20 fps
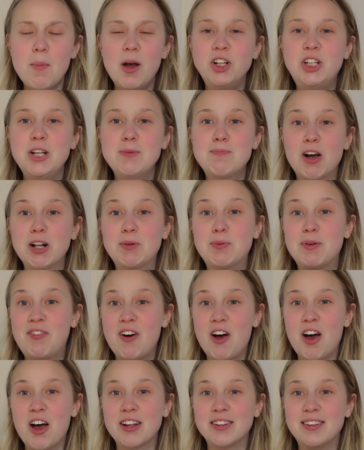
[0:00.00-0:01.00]
She much
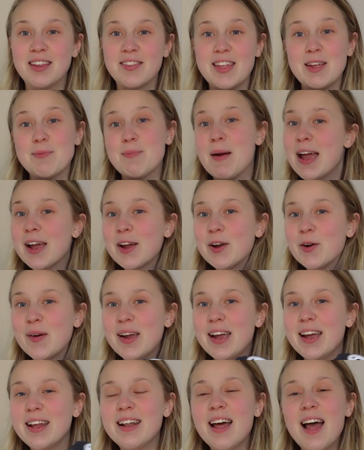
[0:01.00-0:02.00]
prefers the
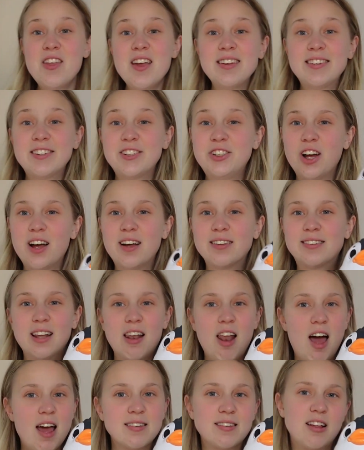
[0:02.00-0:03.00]
penguin. This just
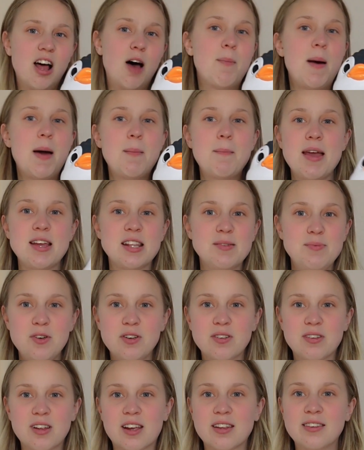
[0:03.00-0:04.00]
lights up and makes
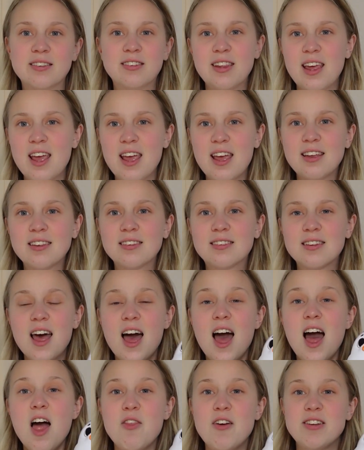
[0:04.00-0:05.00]
music and sings.
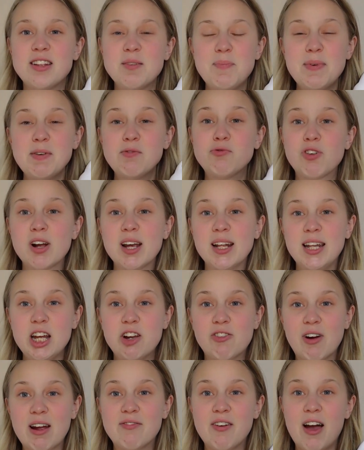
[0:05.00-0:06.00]
This has been really
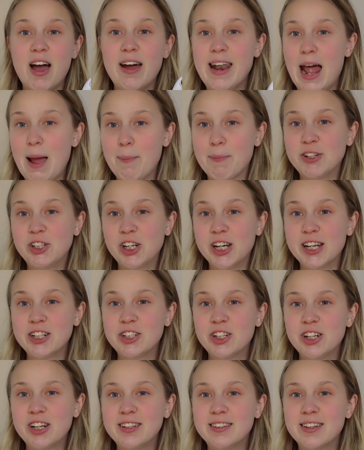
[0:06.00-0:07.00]
great for her nappy
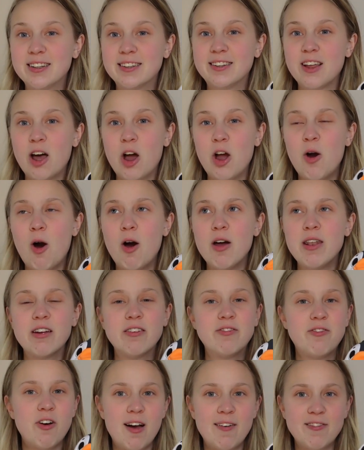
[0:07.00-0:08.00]
changes. So on the
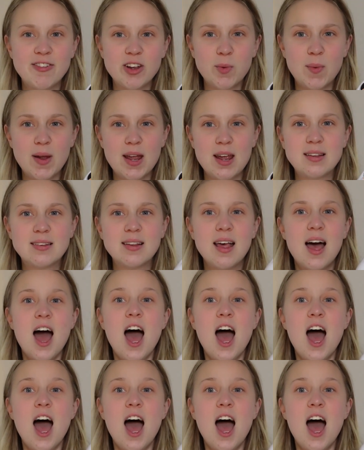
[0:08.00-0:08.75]
first few weeks,